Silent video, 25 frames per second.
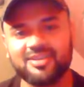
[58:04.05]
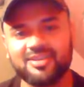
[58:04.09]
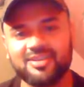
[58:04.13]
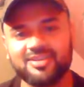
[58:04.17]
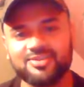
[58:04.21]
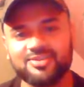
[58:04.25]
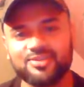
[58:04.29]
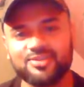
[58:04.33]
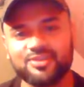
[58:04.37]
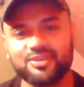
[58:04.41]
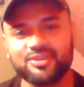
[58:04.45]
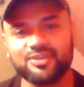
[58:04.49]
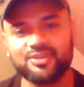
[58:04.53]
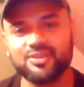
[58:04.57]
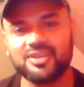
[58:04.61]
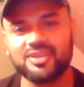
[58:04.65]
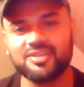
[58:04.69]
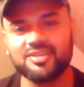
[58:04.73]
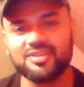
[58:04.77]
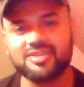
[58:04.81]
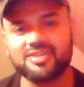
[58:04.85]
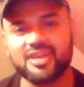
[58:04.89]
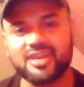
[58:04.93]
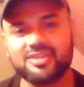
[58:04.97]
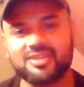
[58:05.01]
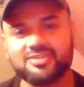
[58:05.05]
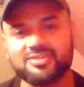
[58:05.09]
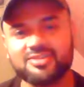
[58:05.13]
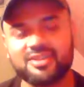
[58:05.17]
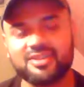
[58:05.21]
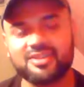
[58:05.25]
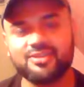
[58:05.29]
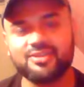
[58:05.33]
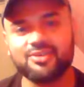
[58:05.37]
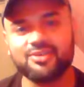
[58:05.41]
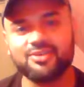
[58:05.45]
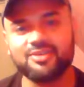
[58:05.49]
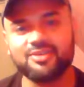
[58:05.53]
So the greatest
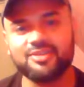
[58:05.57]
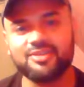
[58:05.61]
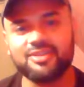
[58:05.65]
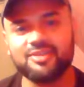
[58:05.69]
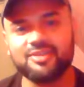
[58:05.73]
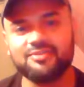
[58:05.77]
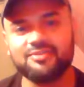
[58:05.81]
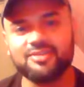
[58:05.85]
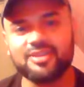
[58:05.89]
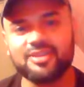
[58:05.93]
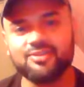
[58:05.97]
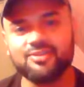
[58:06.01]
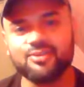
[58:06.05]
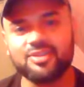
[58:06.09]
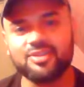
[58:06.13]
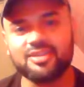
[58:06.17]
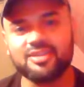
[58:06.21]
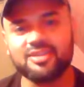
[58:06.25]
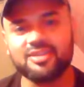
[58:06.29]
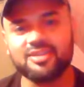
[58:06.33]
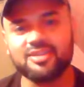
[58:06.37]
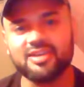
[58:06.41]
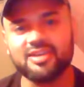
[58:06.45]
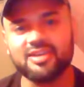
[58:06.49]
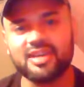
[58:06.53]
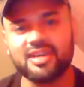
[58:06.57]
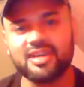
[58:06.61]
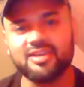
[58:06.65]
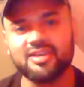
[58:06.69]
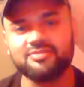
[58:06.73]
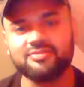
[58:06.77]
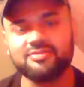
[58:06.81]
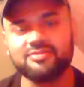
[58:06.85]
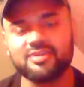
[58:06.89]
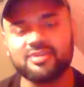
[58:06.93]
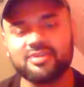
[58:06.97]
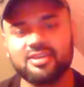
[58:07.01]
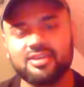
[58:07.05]
asset or the gift that we can have
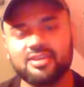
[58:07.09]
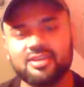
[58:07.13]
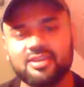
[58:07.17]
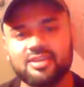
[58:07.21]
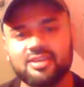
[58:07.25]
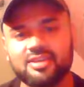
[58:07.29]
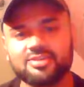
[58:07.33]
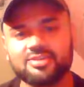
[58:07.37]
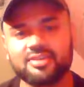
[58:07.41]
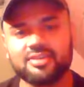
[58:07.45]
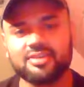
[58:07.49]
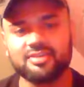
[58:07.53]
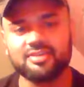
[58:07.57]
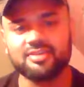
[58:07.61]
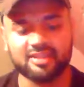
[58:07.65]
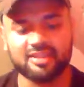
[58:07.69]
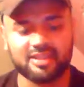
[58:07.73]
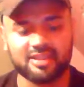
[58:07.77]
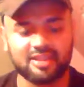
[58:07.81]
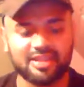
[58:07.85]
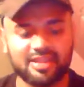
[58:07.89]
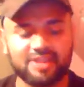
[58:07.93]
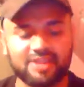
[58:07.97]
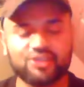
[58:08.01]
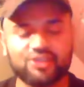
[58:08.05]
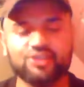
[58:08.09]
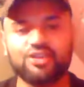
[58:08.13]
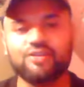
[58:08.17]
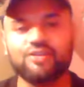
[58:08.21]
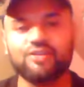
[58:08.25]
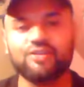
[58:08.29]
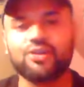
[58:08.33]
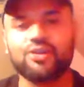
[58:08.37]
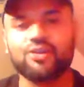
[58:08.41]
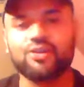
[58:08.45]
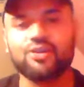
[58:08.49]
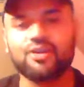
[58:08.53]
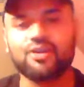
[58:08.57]
is the connection of
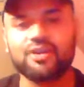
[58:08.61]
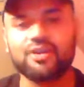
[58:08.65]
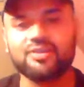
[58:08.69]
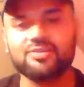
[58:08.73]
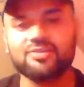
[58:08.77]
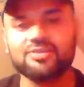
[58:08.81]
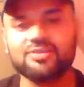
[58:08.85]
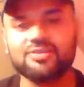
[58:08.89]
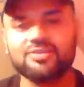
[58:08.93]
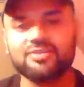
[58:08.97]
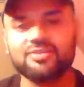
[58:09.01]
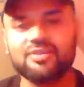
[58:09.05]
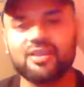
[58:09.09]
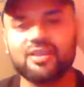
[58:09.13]
our hearts.